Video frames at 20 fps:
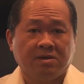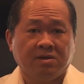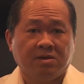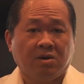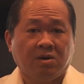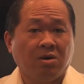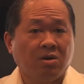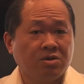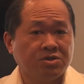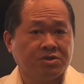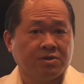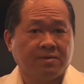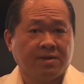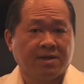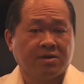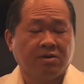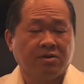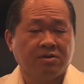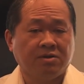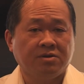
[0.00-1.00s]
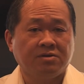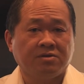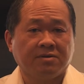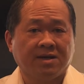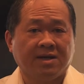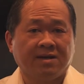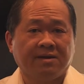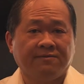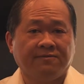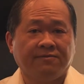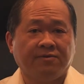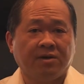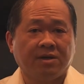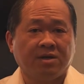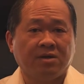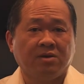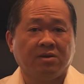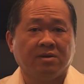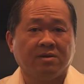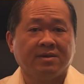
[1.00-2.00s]
Also, according to
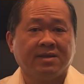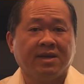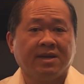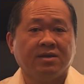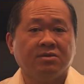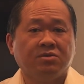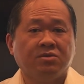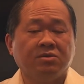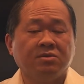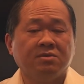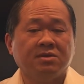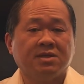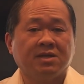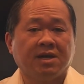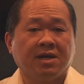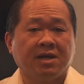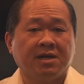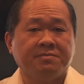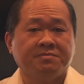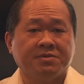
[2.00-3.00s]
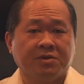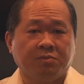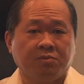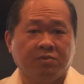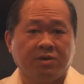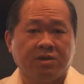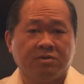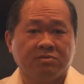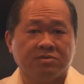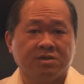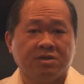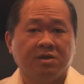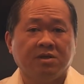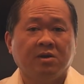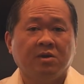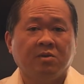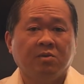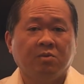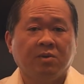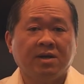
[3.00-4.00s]
California law, there are two types of wills.
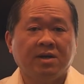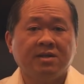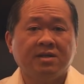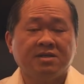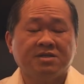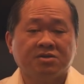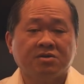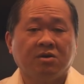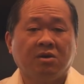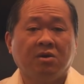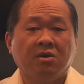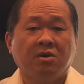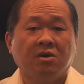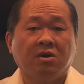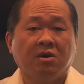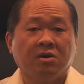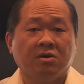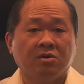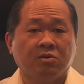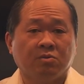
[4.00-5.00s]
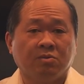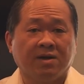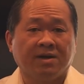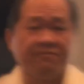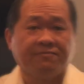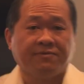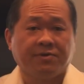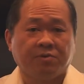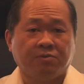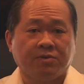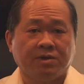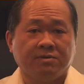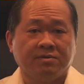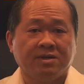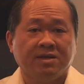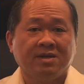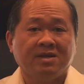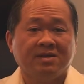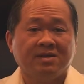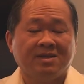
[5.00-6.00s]
One is called holographic
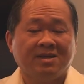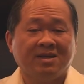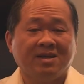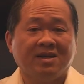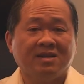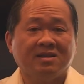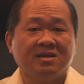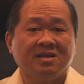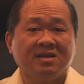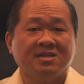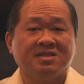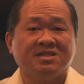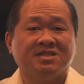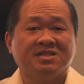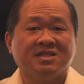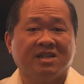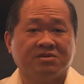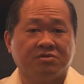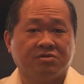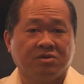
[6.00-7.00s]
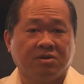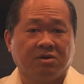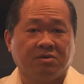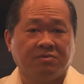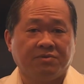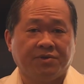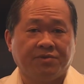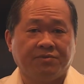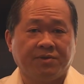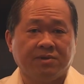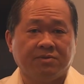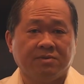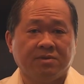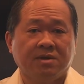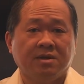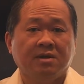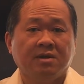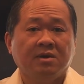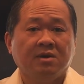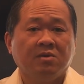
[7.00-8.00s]
will. The other is statutory will.
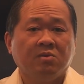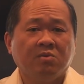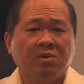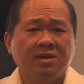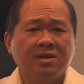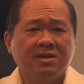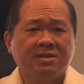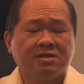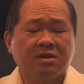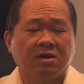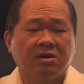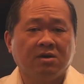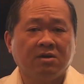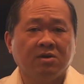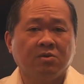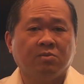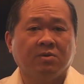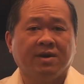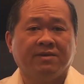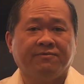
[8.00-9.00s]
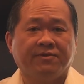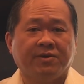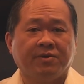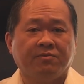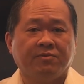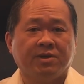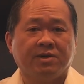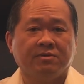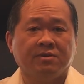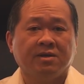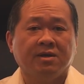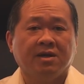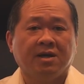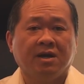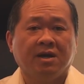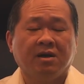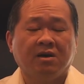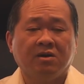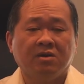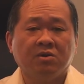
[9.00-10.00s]
What is a holographic will?
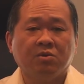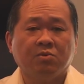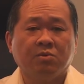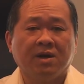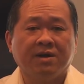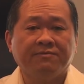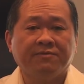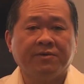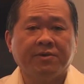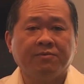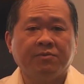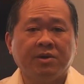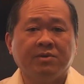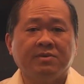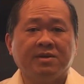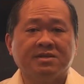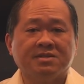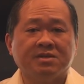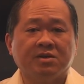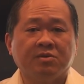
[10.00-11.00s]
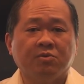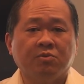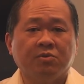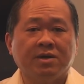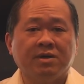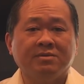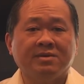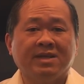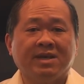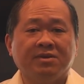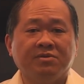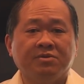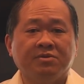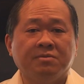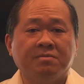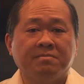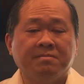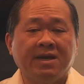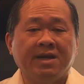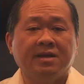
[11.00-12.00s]
A holographic will is a will that you
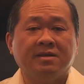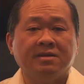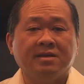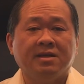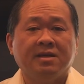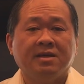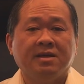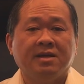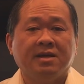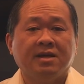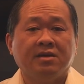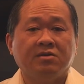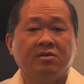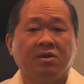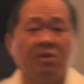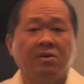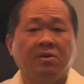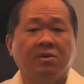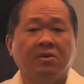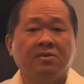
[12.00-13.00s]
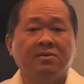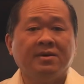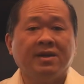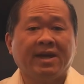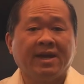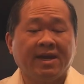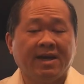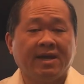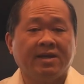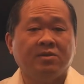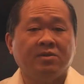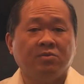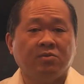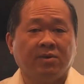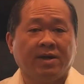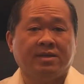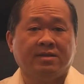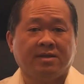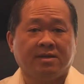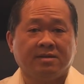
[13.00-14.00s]
make in your own
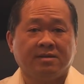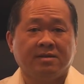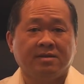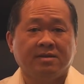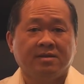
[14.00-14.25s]
handwriting.